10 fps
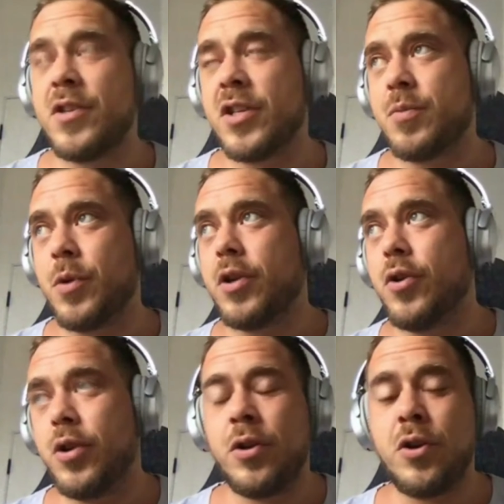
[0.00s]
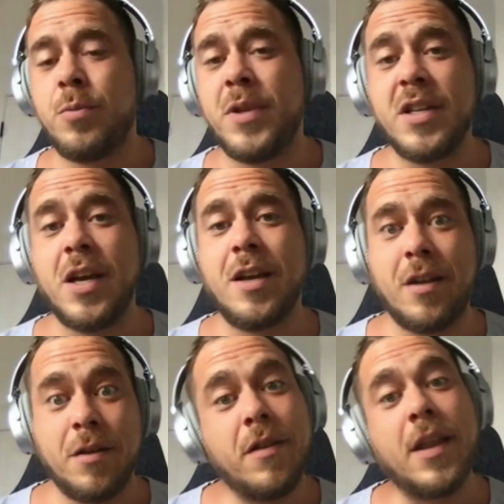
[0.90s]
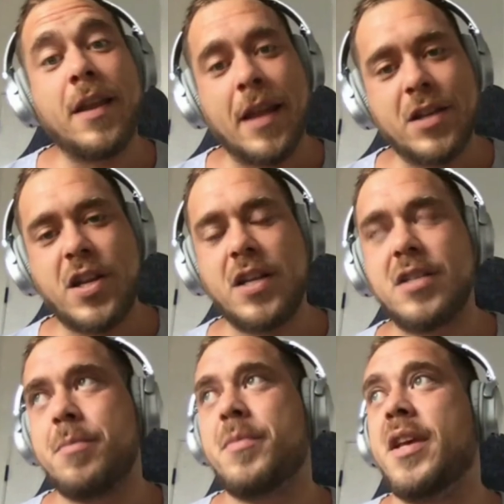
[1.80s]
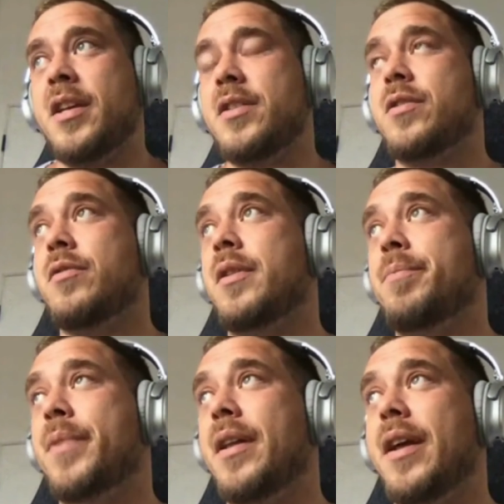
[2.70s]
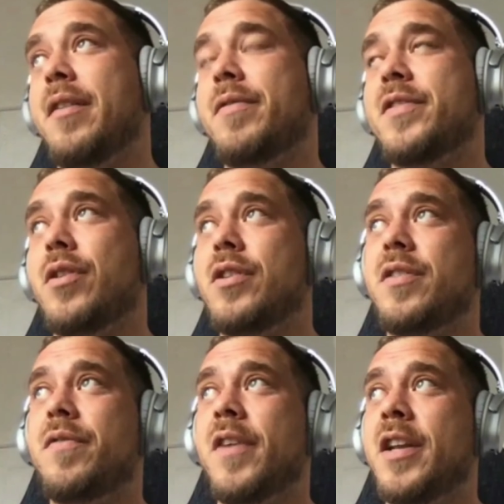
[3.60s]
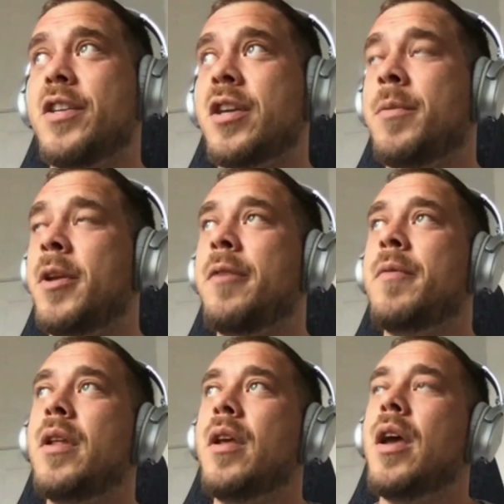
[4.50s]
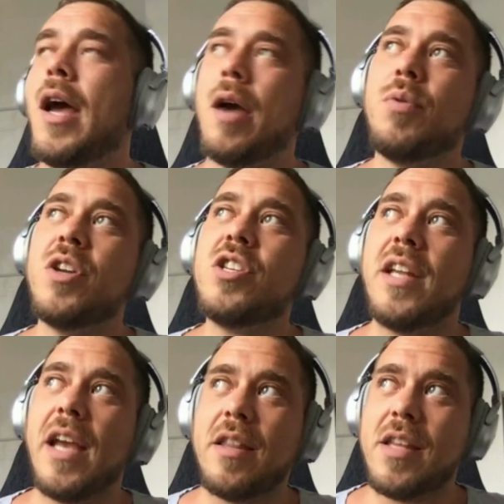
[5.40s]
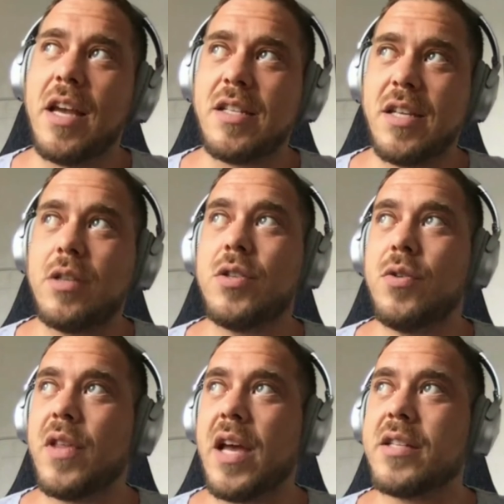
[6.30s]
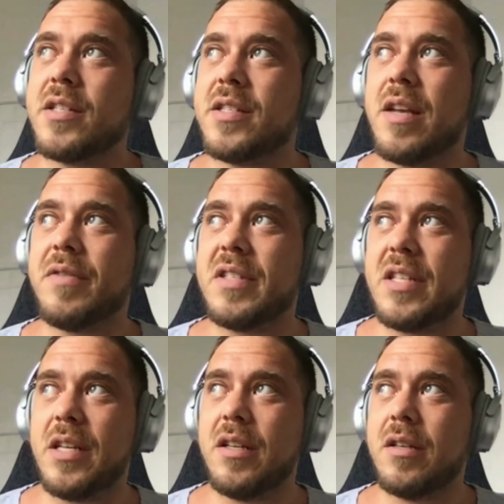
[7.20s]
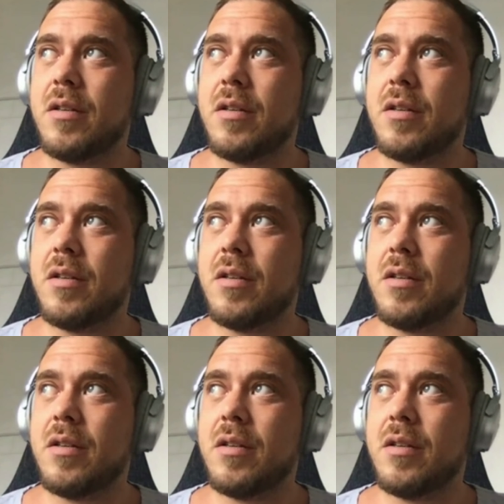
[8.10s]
what could and couldn't be done, and then that changed some things. So, but like start to finish, I mean, I originally had the idea in 2017,